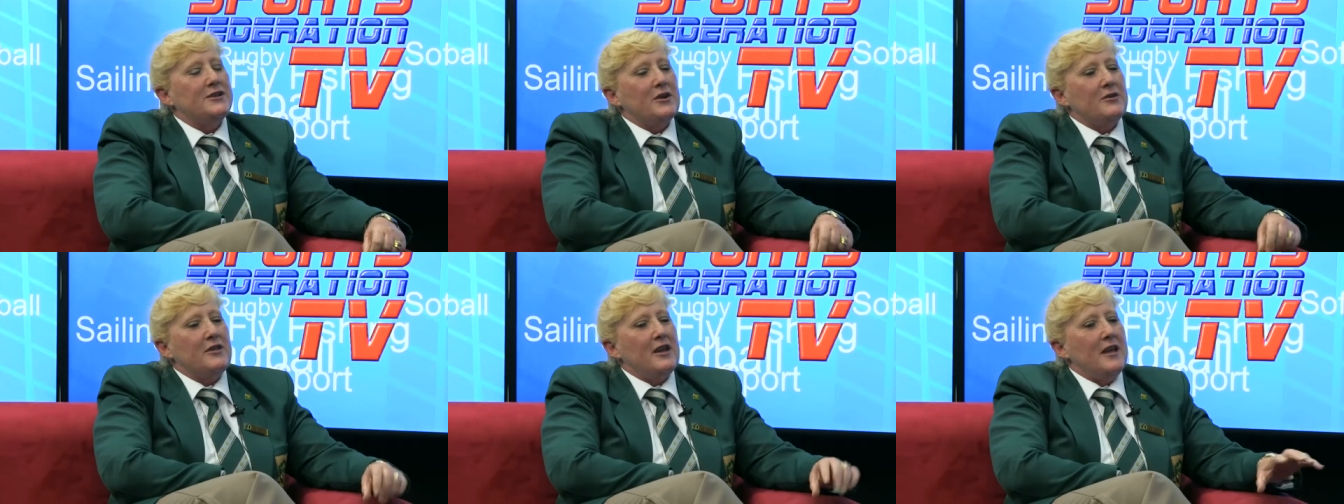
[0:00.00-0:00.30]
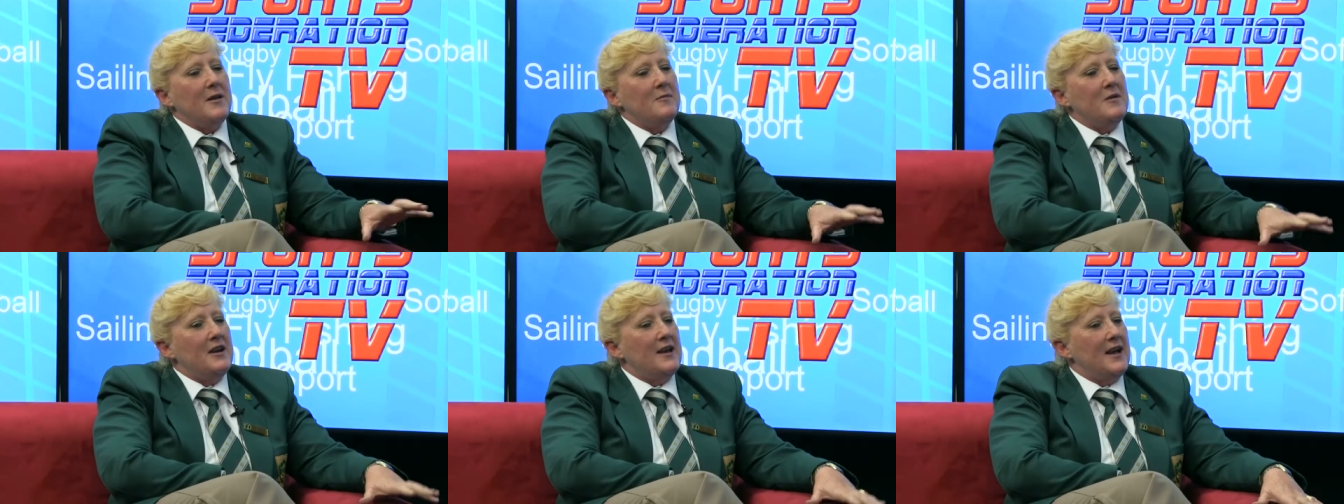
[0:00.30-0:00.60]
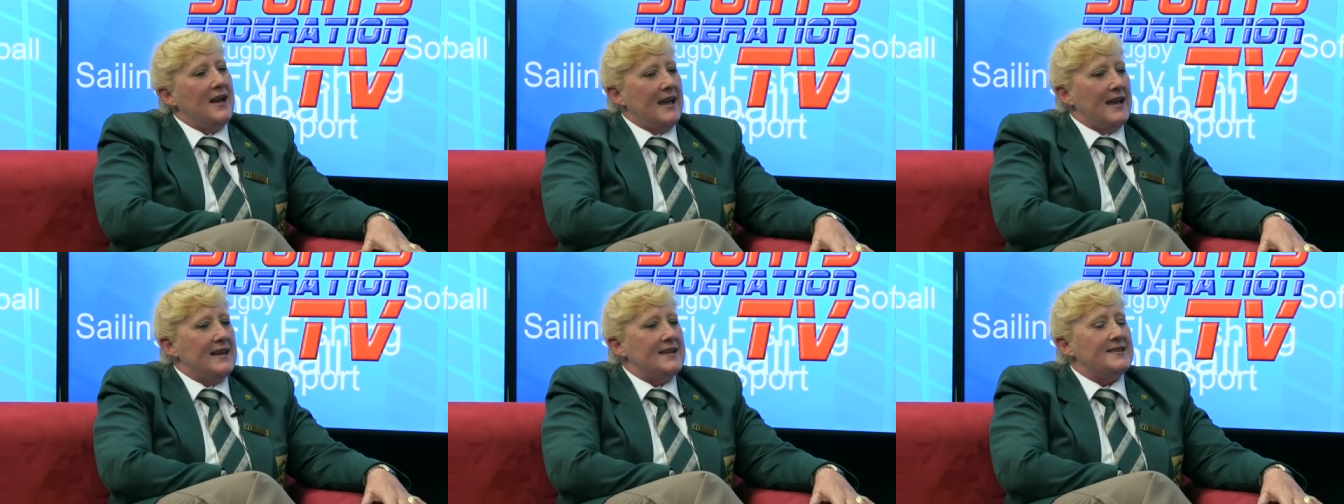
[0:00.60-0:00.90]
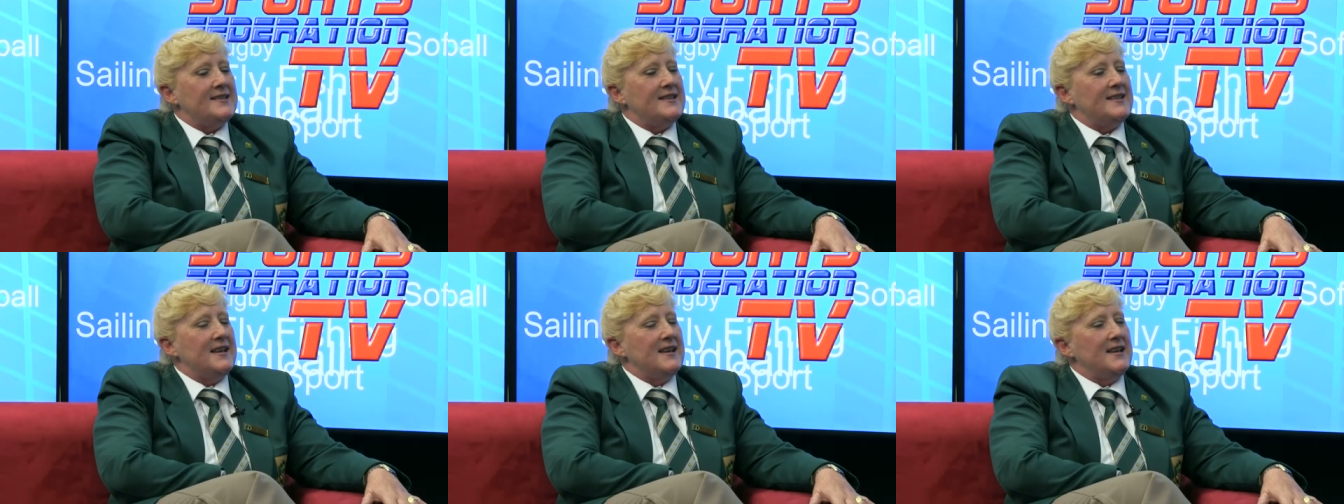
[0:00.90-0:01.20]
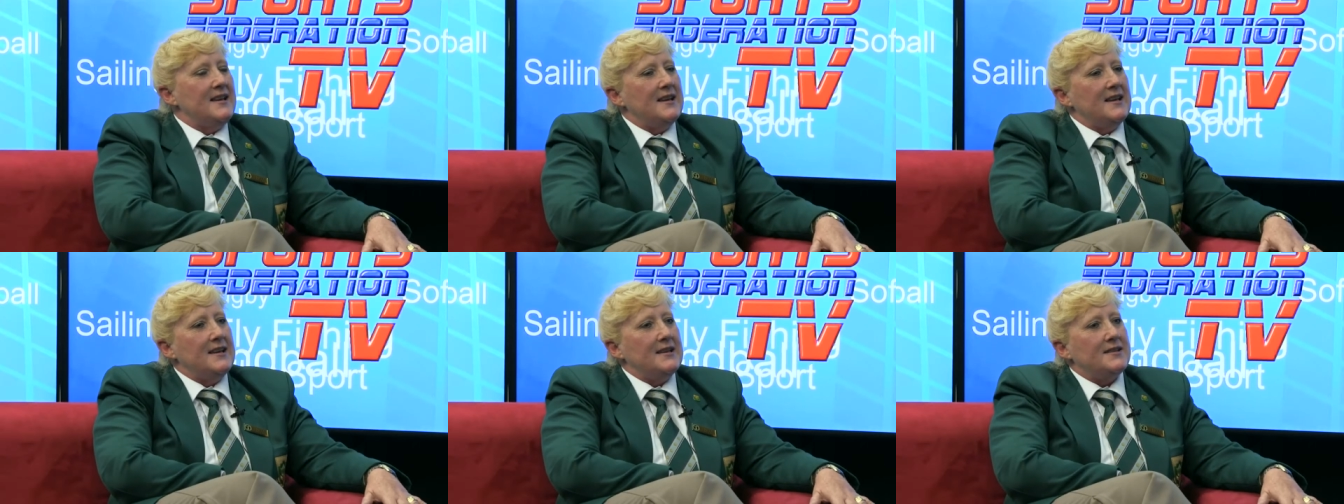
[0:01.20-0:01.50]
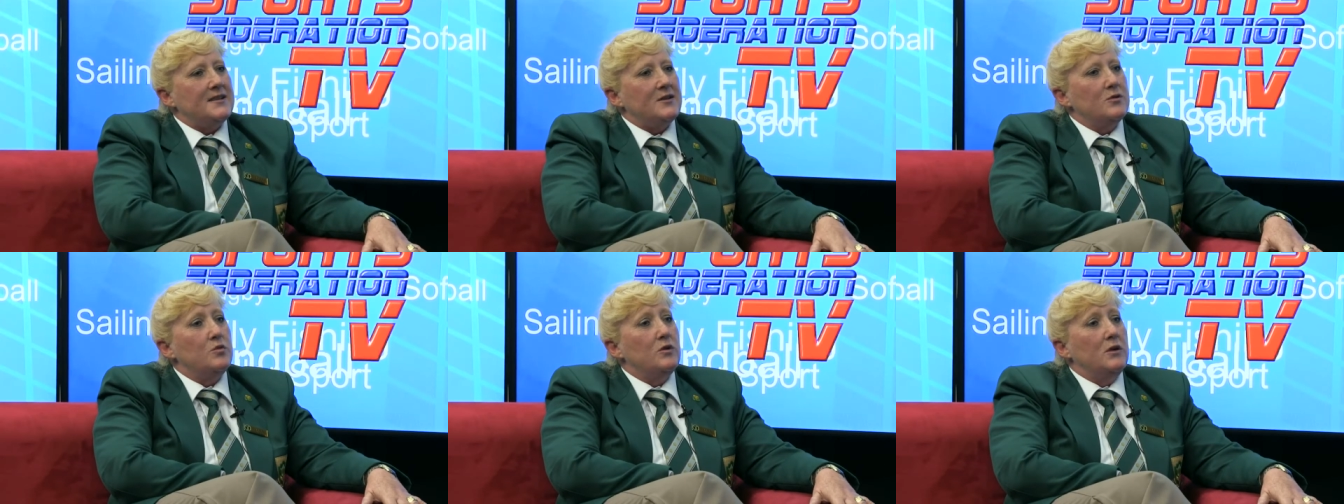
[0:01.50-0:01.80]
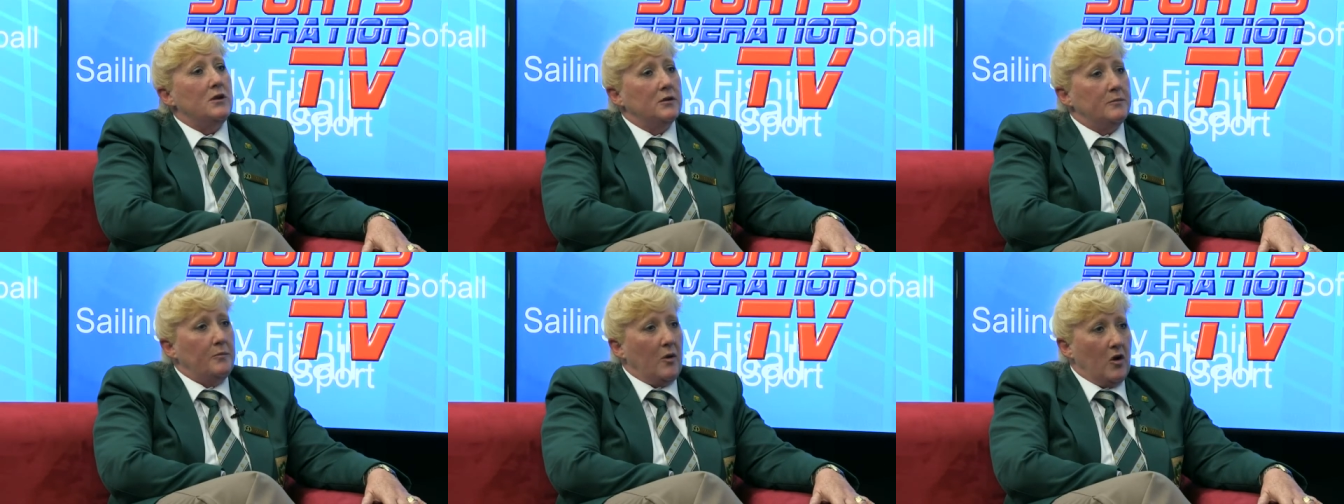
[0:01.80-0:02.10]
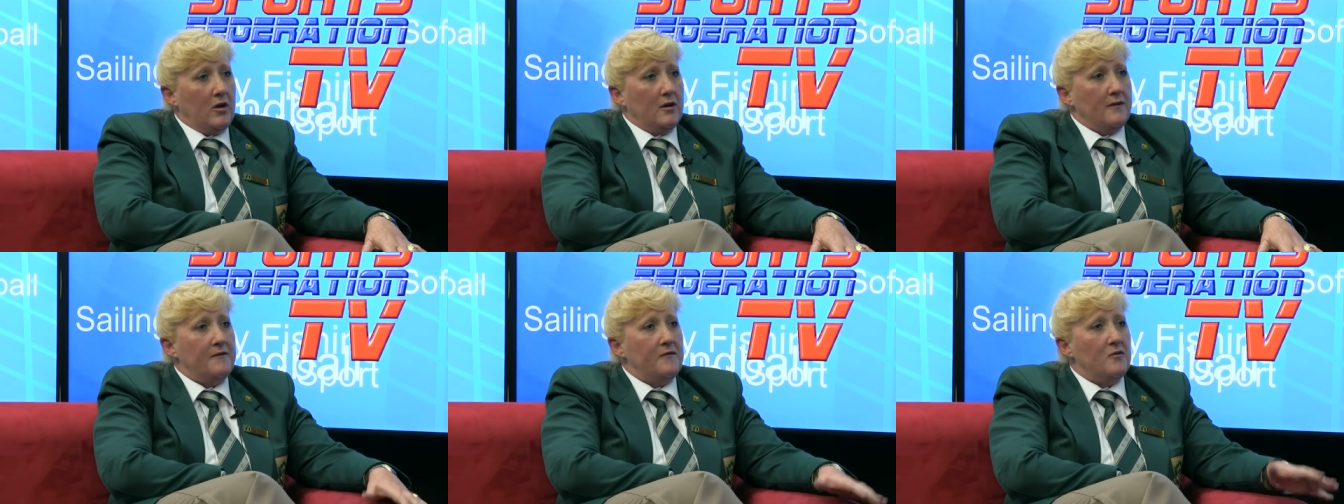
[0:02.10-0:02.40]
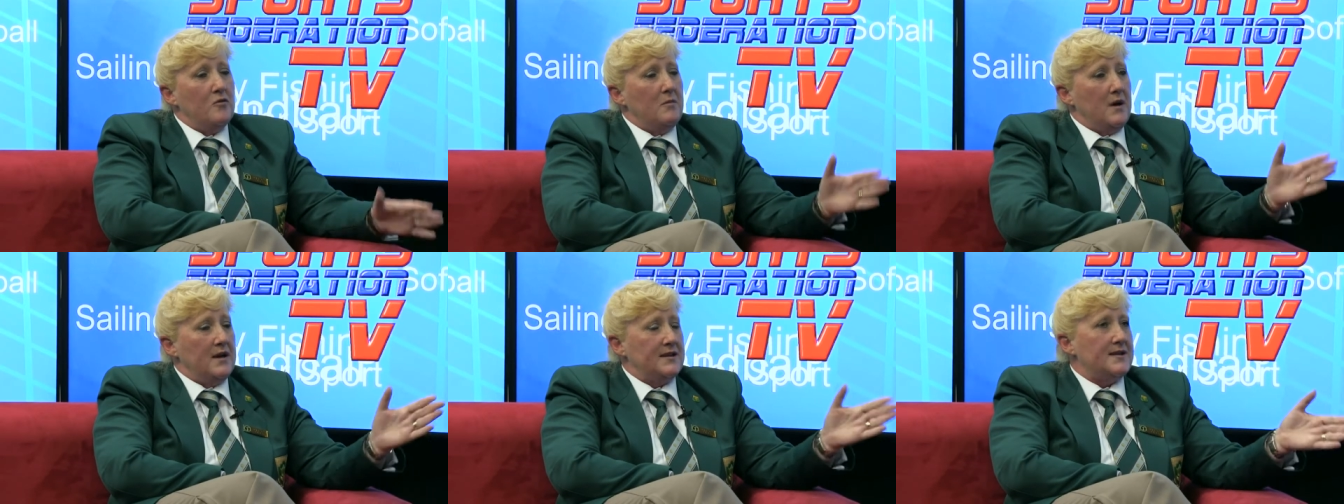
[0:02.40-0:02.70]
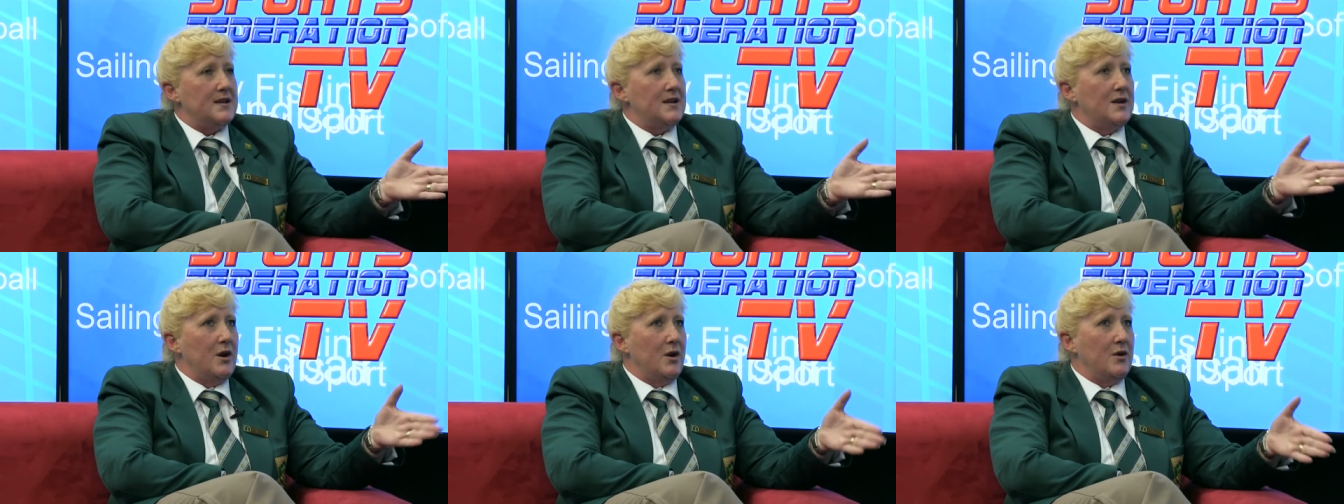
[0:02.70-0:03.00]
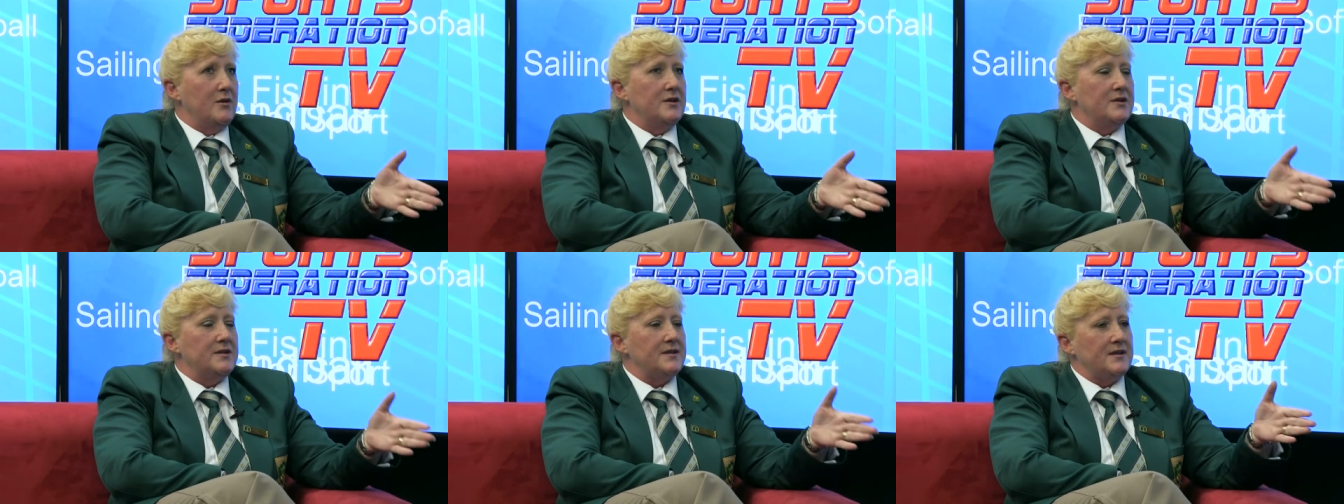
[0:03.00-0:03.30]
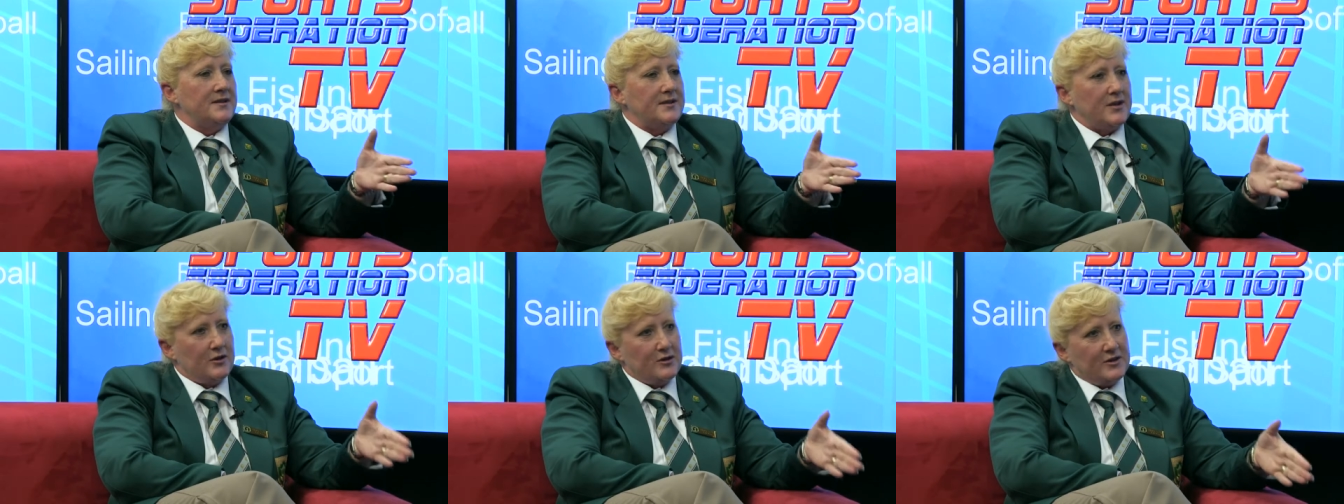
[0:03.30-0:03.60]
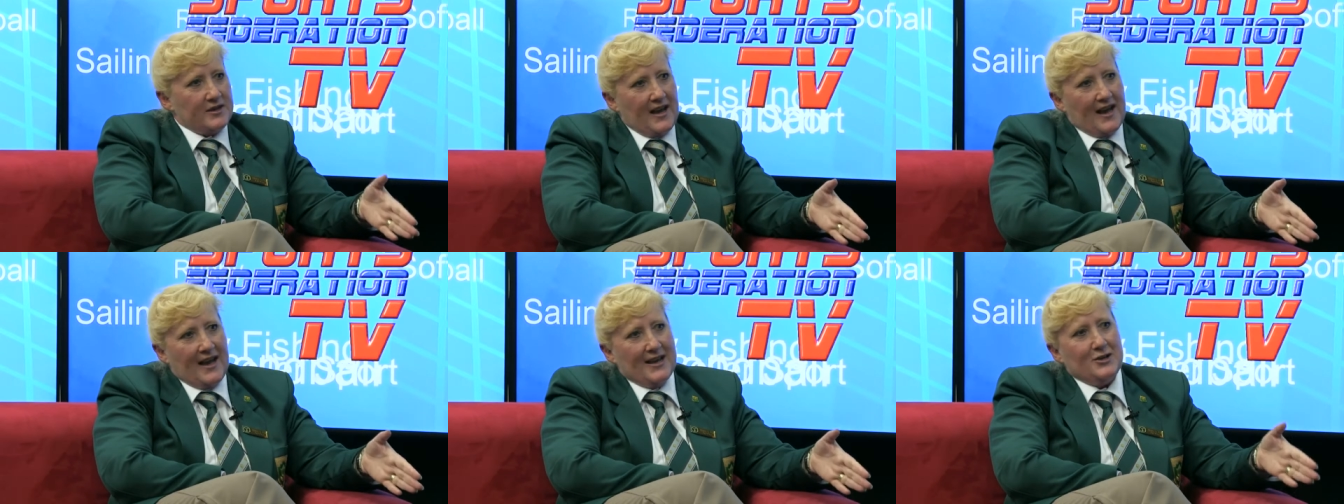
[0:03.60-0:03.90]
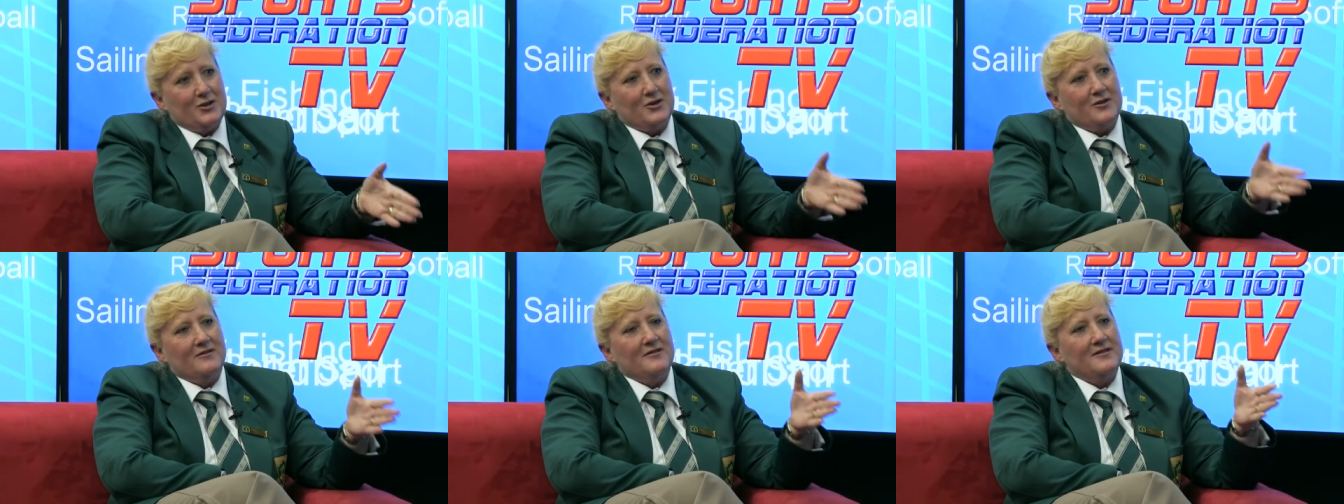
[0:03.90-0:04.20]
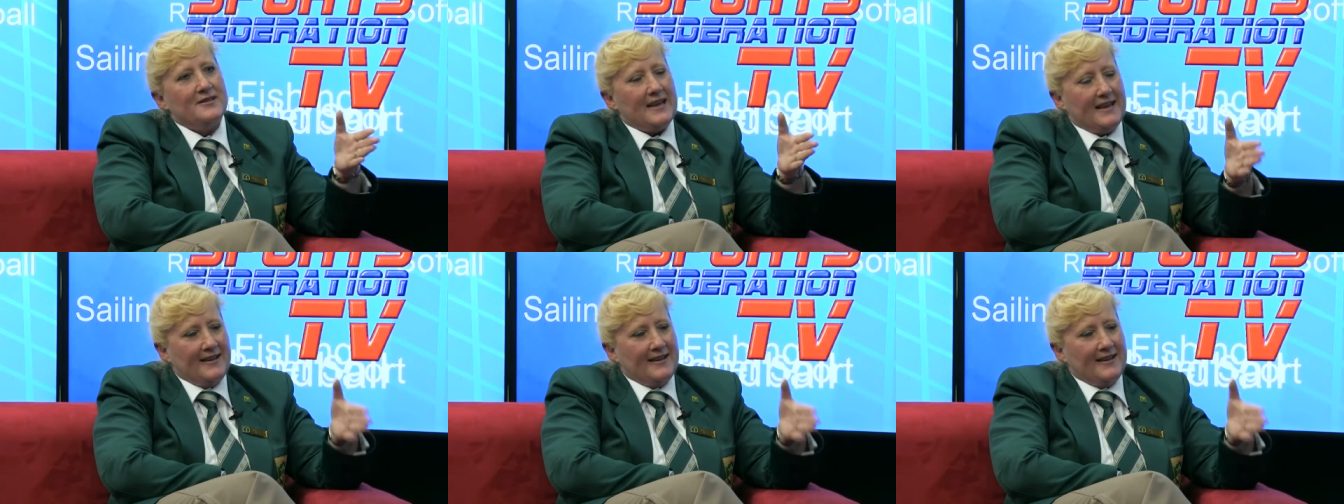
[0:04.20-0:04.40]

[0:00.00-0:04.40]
so the MLAIC is the World Body for Muzzleloaders Associations